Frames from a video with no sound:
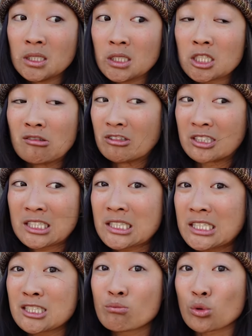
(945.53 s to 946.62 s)
it can really
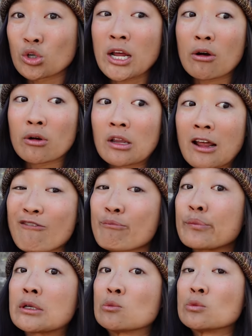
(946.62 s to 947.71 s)
lead to burnout, and I've
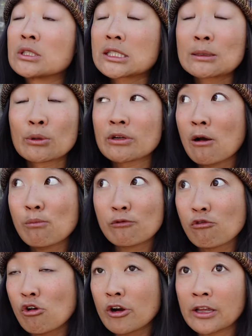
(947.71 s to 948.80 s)
been really burned out
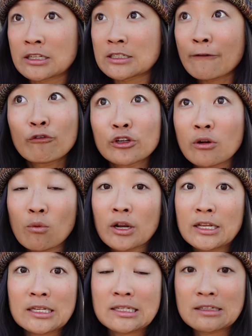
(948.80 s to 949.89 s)
before and definitely don't want
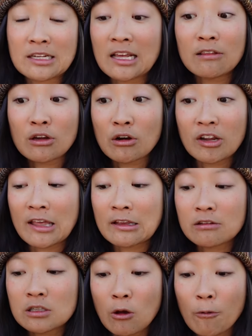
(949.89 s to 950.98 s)
it to get there
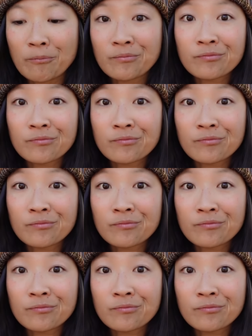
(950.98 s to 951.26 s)
again. So